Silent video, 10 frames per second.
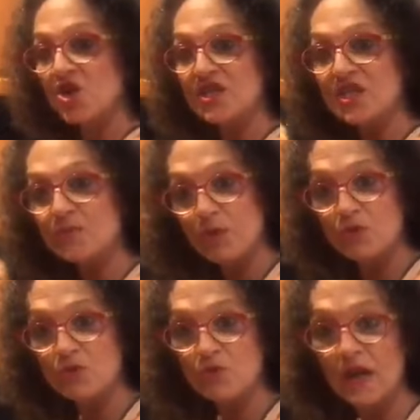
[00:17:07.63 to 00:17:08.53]

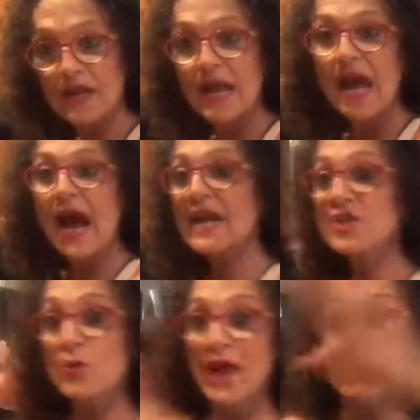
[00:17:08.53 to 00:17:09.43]
disposal, right? I
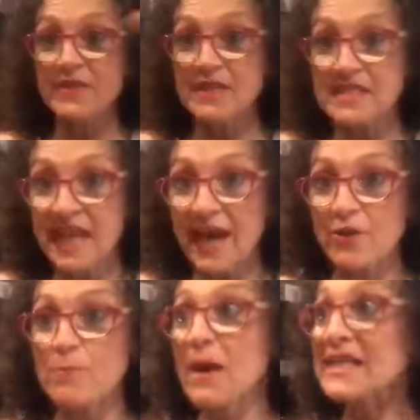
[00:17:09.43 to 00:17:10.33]
don't have things
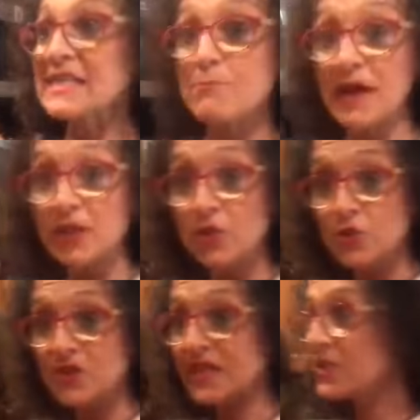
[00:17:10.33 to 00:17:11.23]
scattered. My
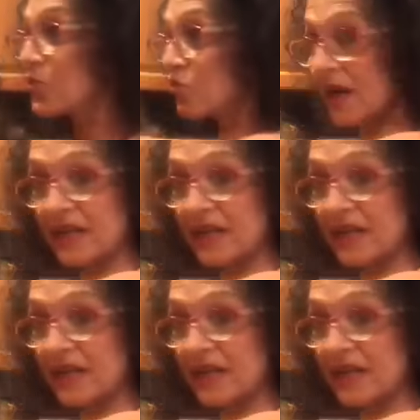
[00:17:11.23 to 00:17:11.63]
loose tea is right